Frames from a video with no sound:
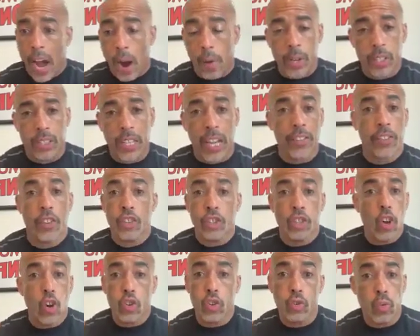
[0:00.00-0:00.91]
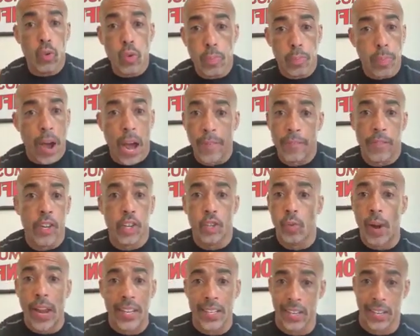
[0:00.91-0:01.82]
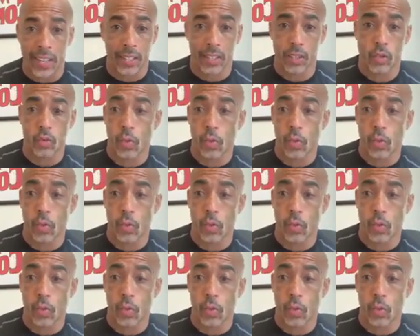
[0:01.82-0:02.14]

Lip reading: I always say there's no Groupon for greatness.